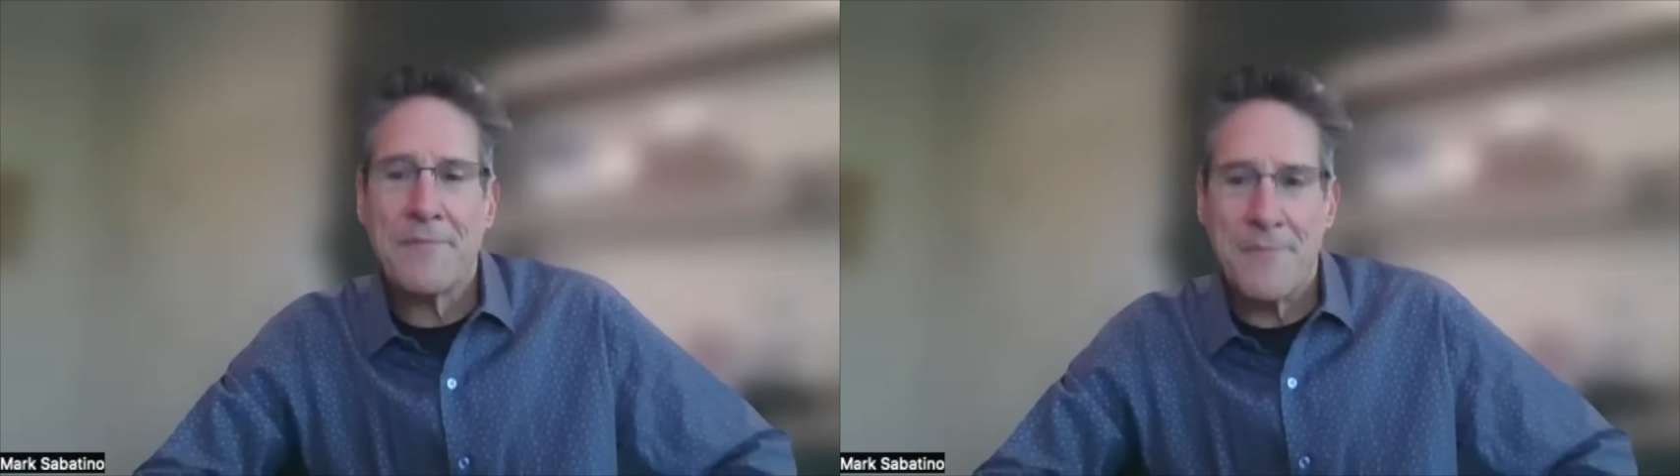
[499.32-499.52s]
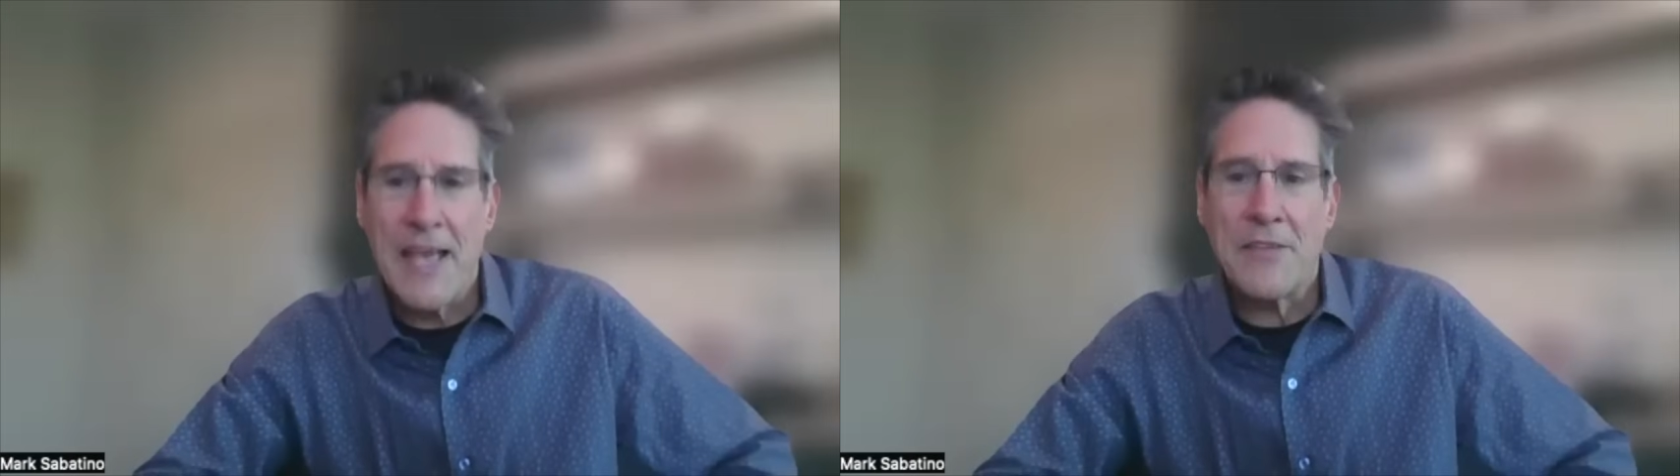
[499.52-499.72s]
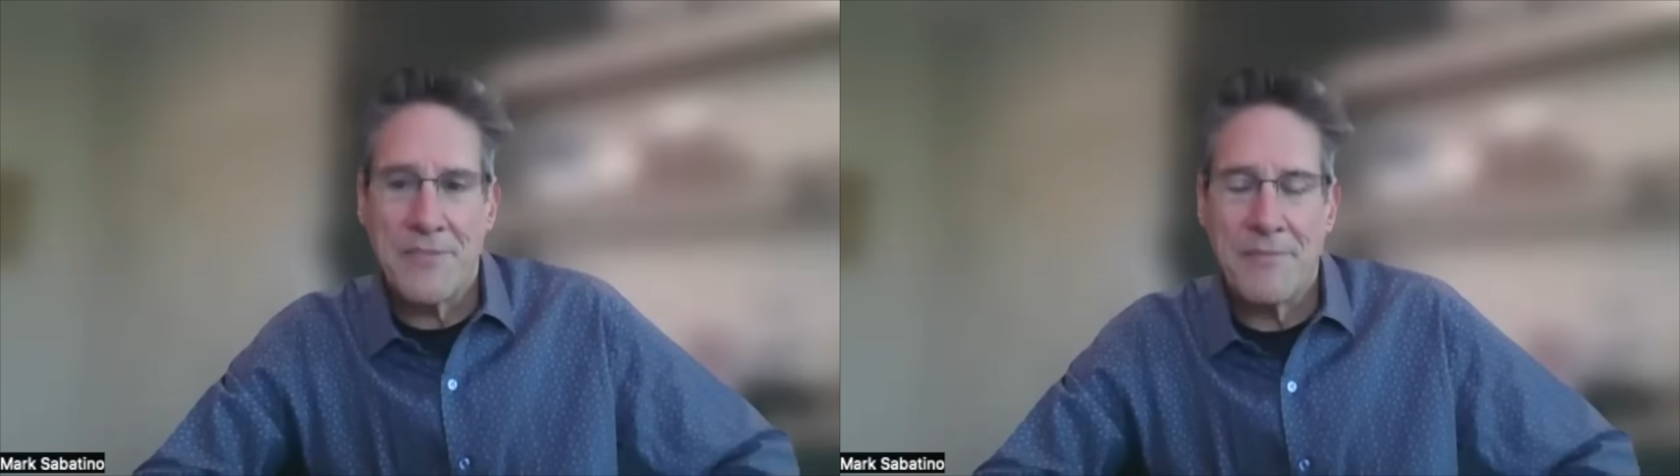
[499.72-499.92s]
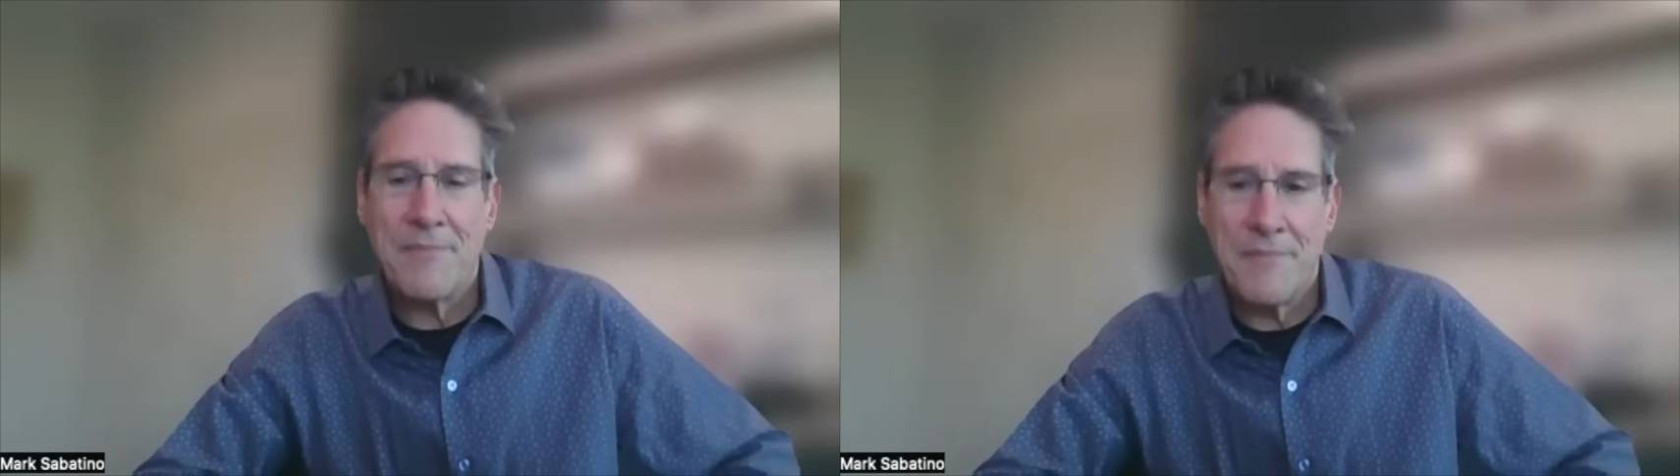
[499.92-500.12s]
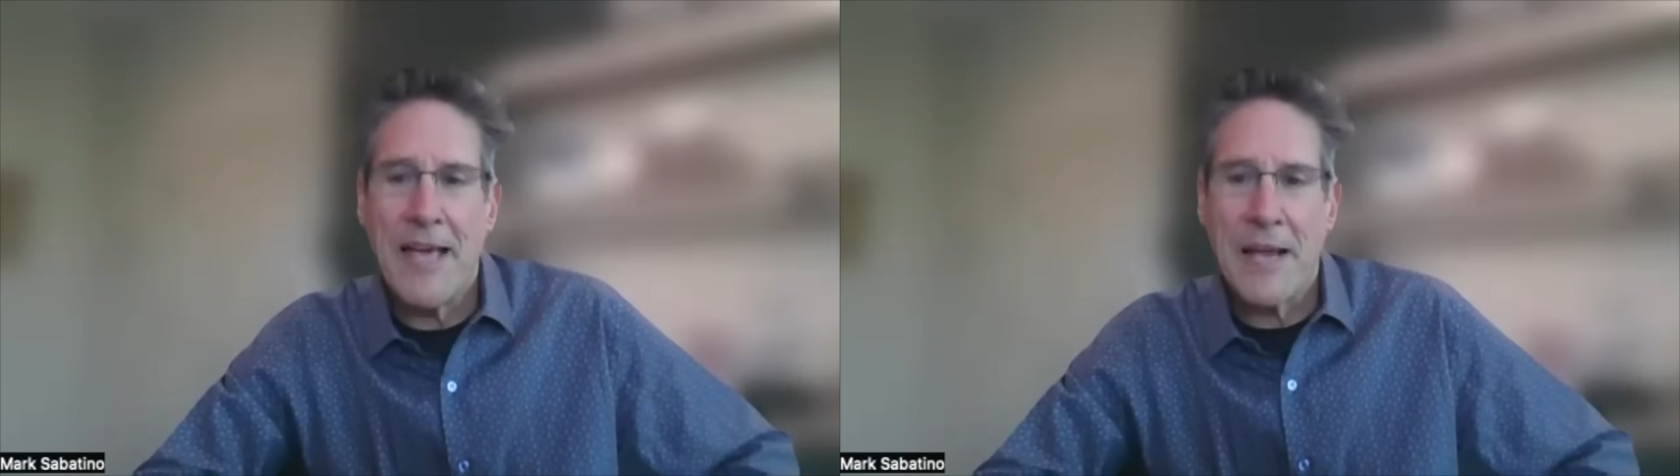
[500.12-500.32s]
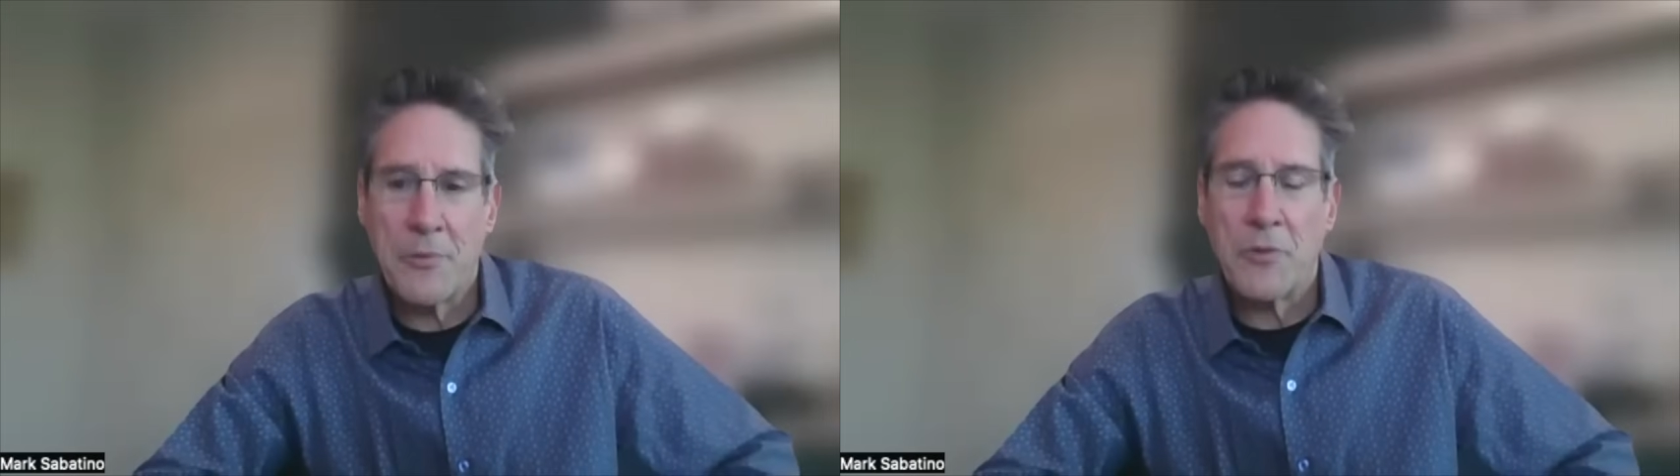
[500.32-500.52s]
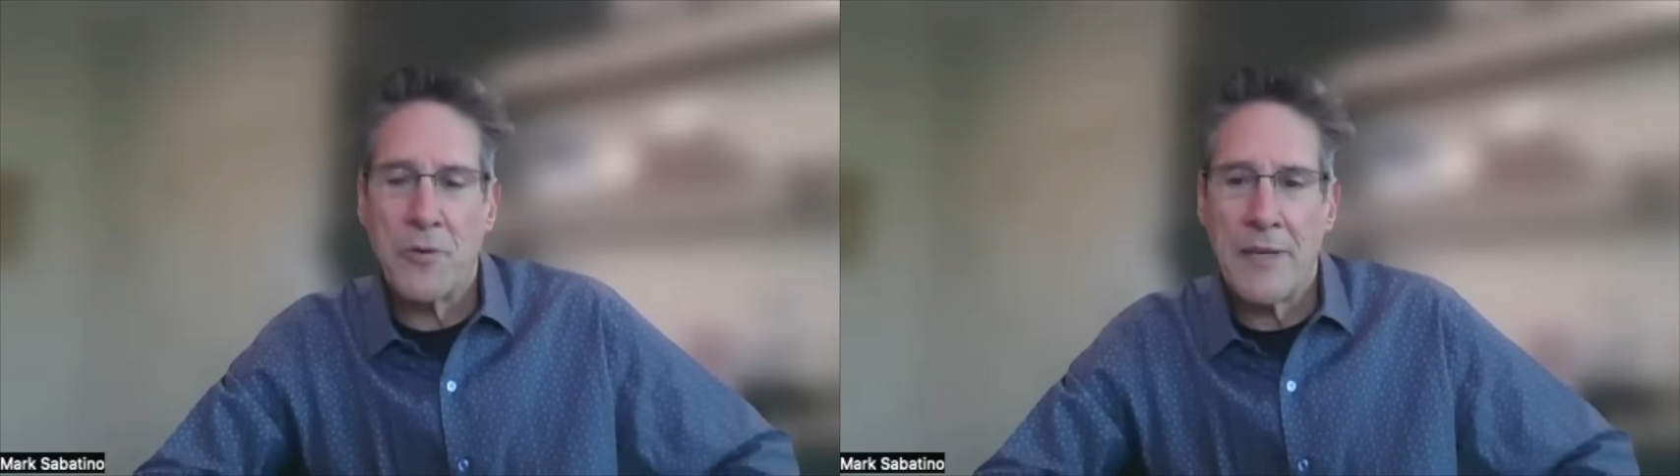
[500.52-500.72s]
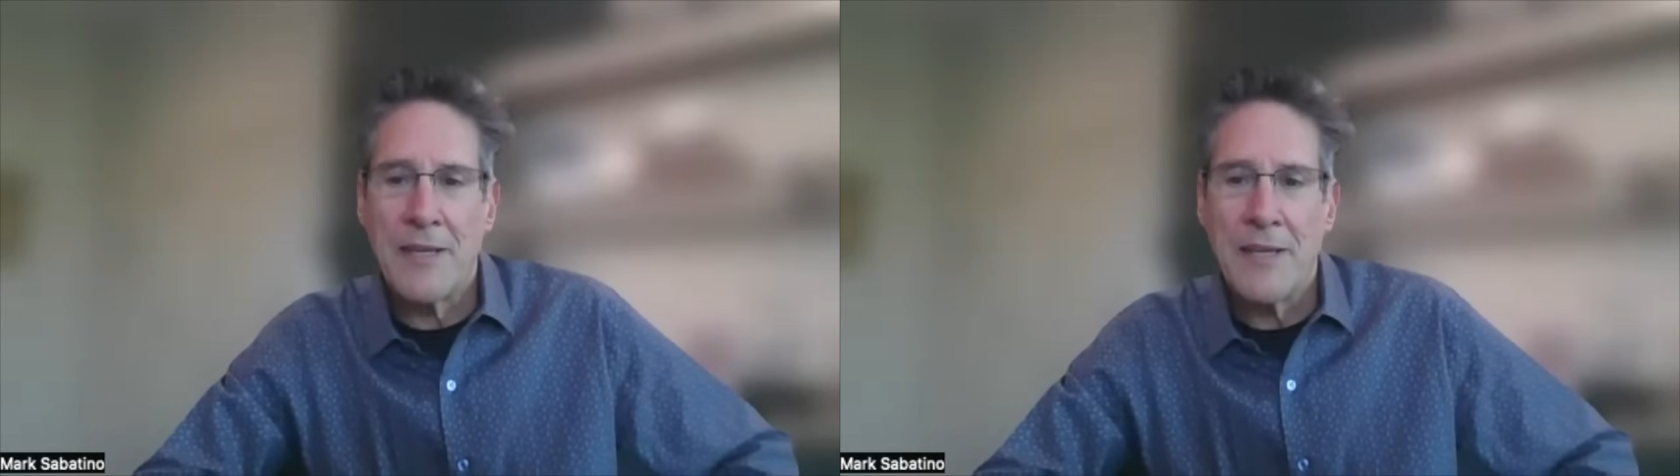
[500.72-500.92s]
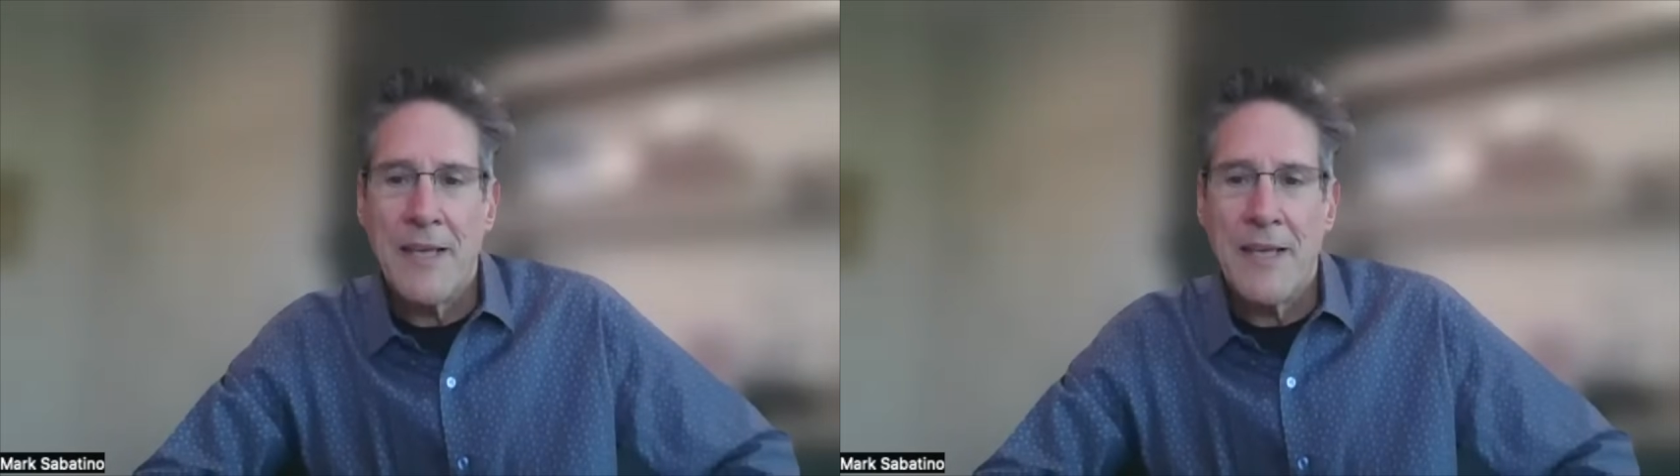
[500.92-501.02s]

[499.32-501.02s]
Yes. Absolutely.